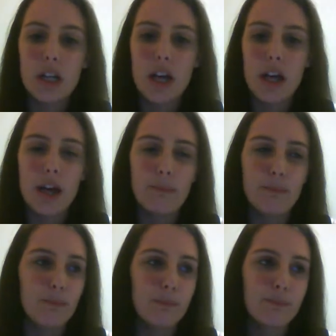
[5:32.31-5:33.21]

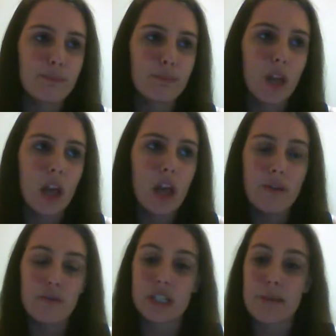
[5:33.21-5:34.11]

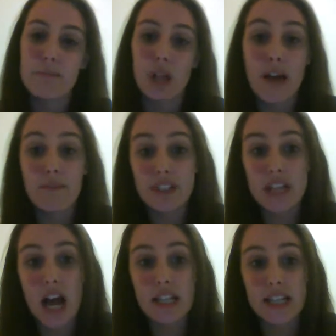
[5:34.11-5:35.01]
For example,
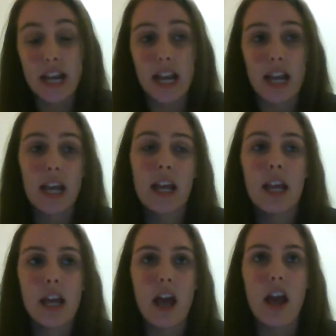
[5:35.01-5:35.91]
advertising,
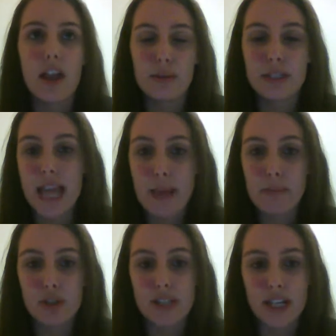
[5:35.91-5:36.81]
there was
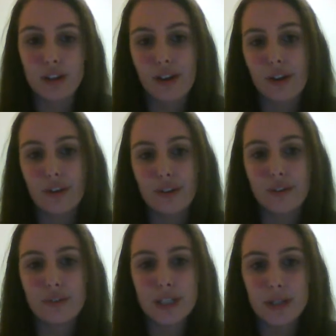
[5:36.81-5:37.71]
labels and
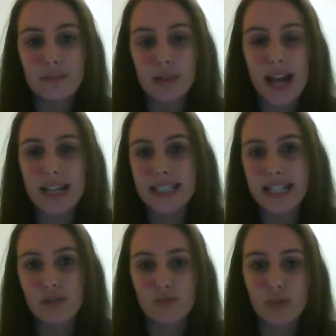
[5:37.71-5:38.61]
clothes,
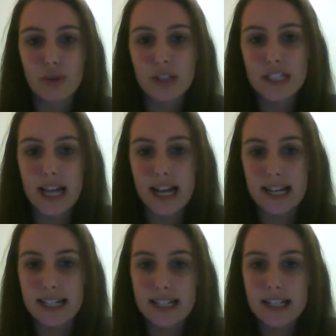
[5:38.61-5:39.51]
branding and road
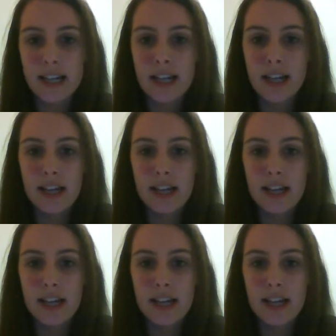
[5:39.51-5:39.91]
signs.